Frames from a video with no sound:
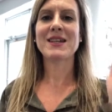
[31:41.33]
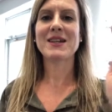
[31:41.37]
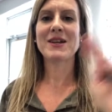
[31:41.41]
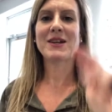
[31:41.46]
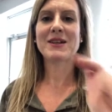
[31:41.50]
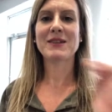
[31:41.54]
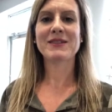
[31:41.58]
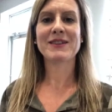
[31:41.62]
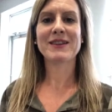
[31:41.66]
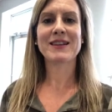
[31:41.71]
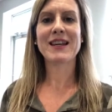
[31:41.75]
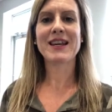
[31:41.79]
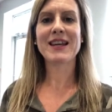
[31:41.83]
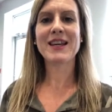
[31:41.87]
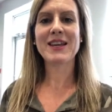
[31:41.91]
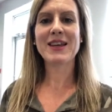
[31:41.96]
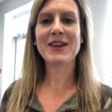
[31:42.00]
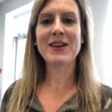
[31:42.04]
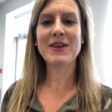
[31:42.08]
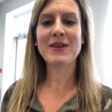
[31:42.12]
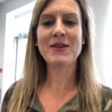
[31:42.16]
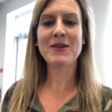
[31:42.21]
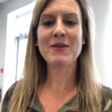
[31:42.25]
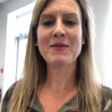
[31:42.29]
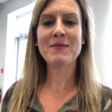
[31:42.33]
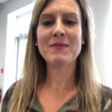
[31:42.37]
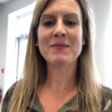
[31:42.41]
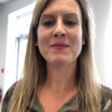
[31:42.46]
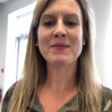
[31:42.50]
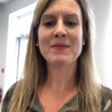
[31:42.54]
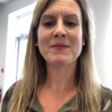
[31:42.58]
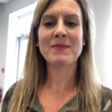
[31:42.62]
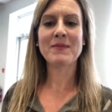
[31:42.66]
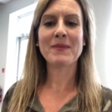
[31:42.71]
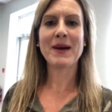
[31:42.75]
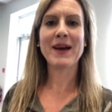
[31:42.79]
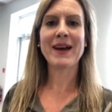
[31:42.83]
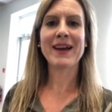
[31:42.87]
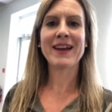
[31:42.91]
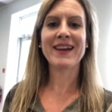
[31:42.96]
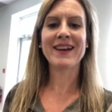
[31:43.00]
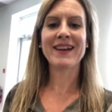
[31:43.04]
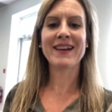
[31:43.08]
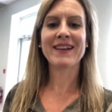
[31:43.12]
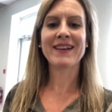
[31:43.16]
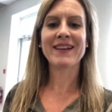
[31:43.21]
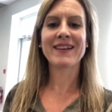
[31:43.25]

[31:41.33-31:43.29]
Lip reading: care. Thank you. Bye.